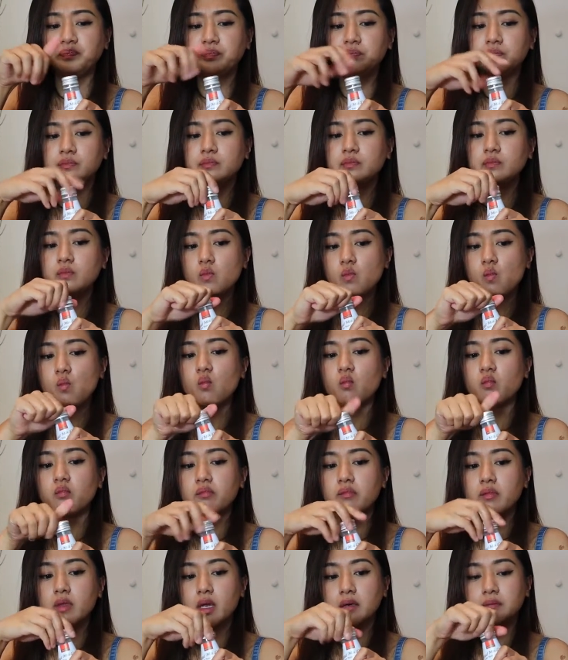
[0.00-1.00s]

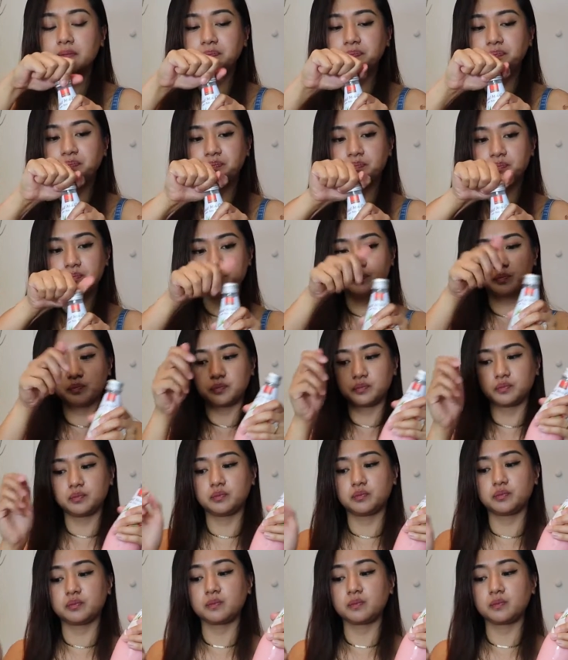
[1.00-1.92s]
(silence)